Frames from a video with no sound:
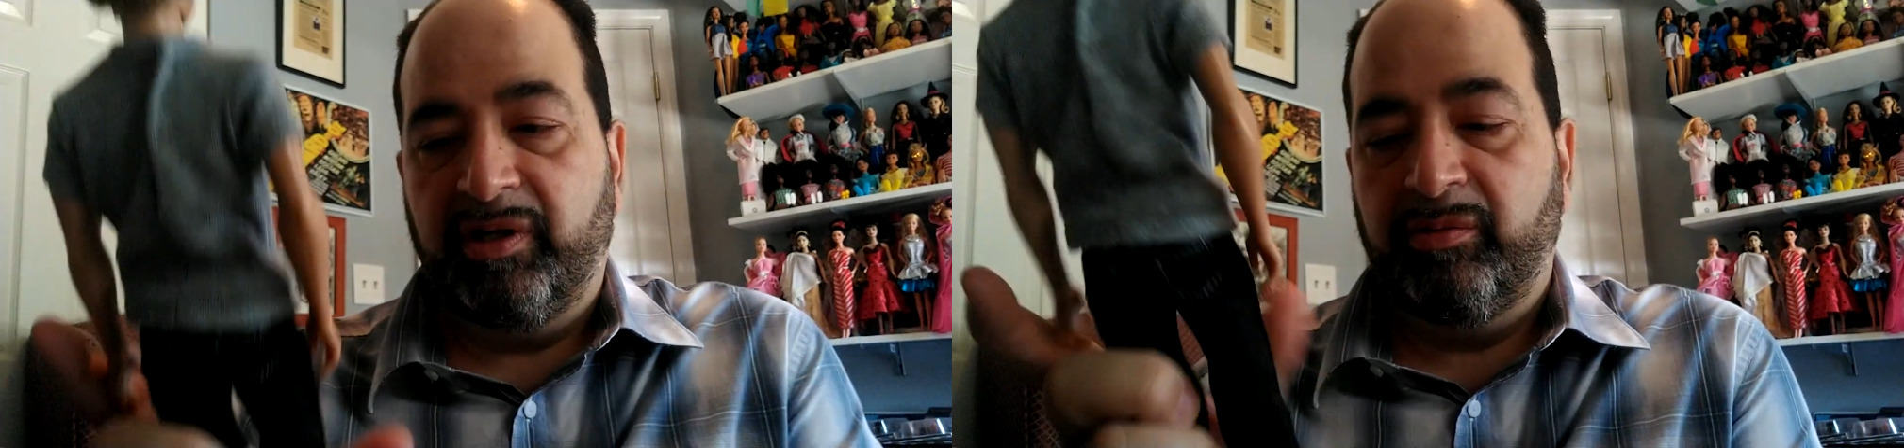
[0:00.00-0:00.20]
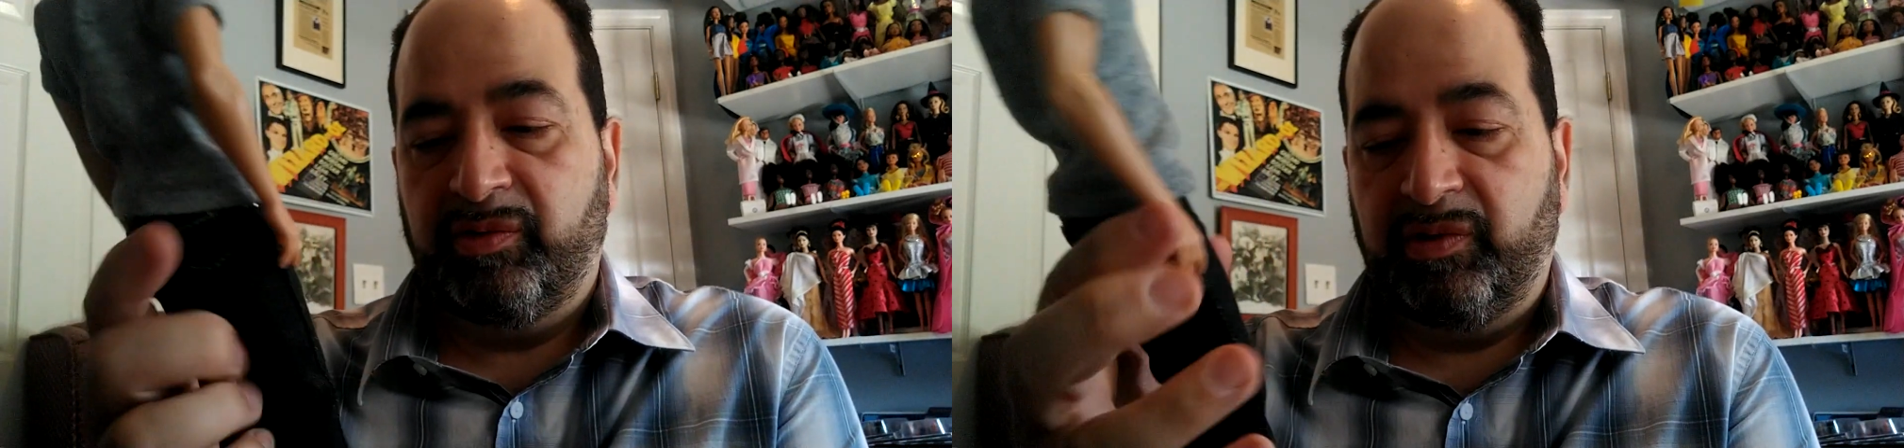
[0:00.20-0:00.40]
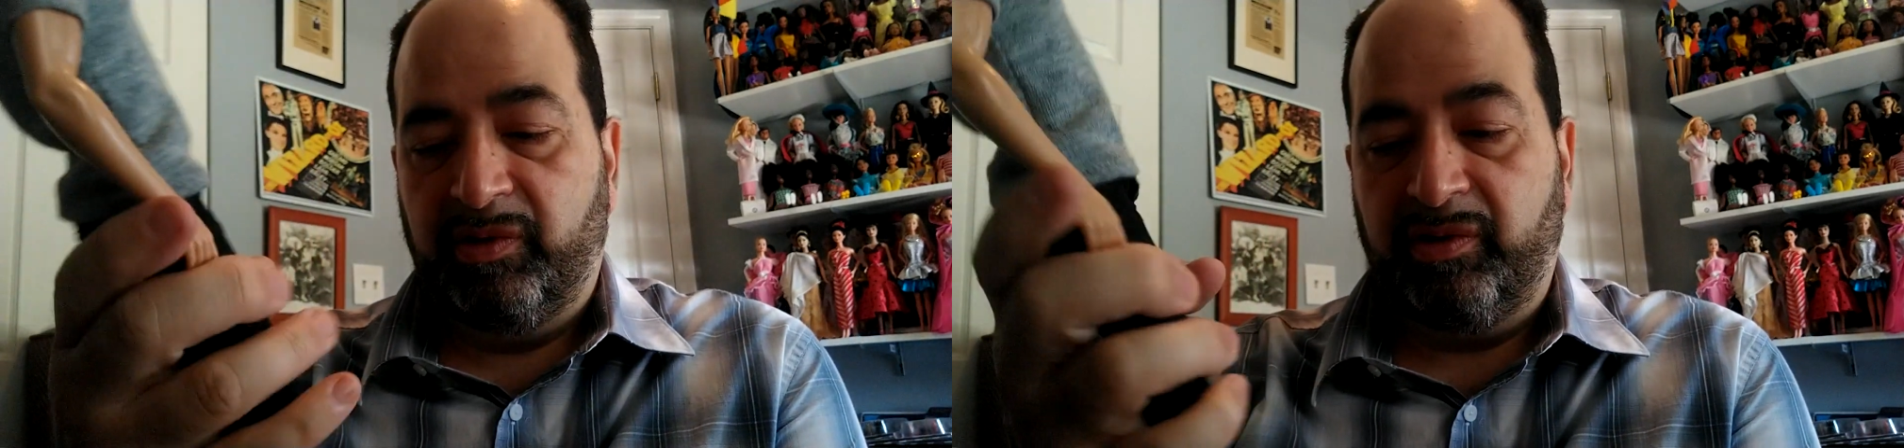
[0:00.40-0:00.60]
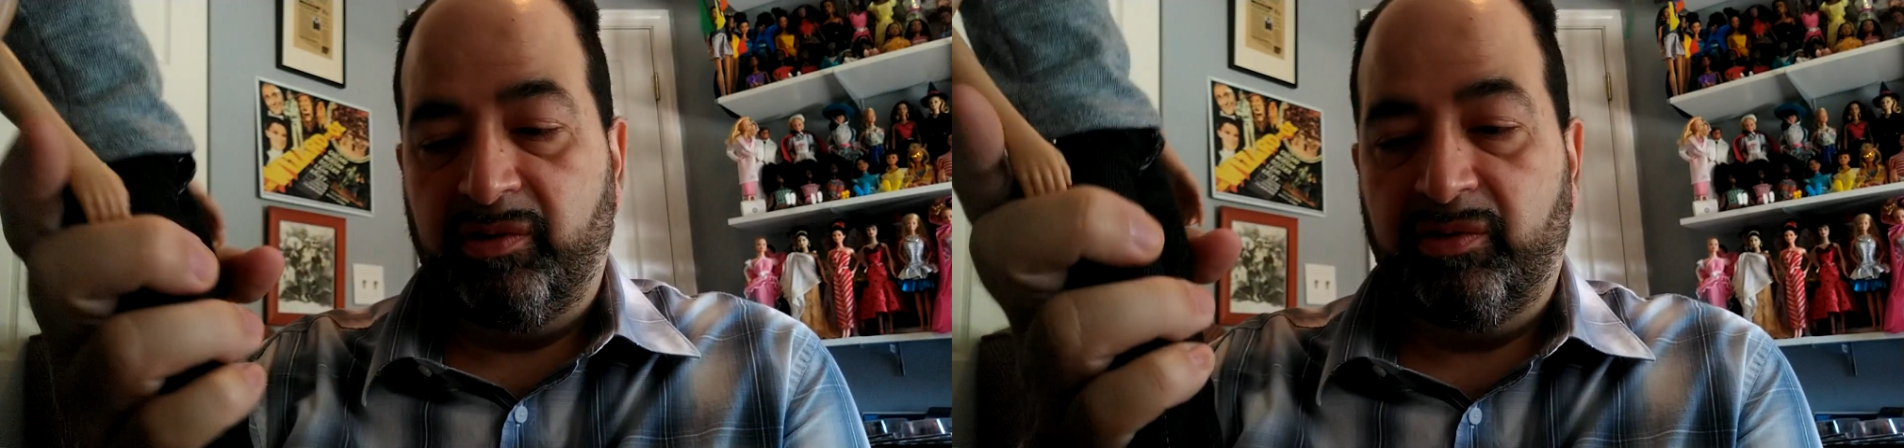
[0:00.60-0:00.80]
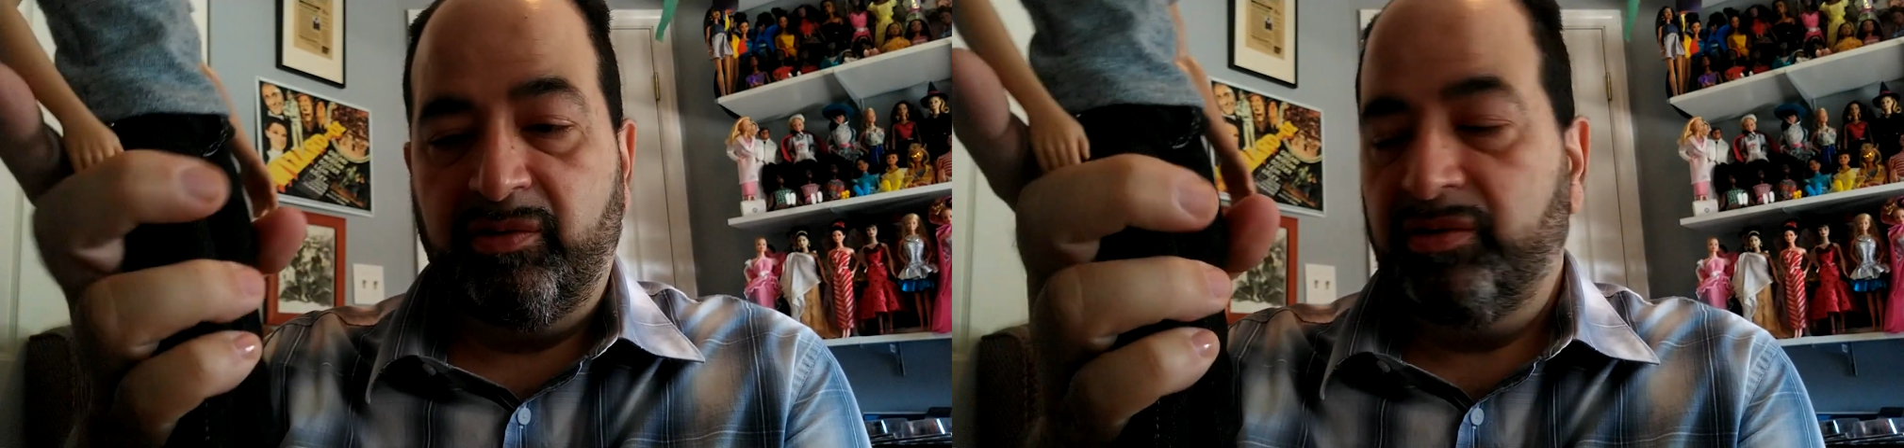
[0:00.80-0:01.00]
I was gonna
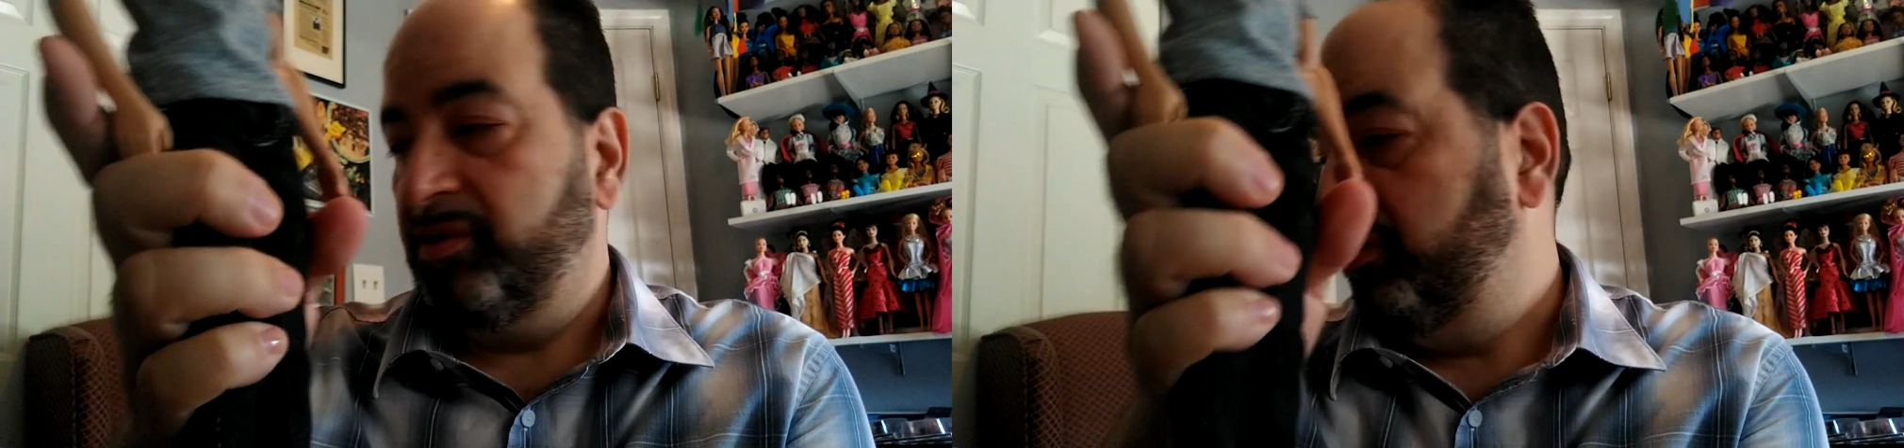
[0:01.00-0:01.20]
also show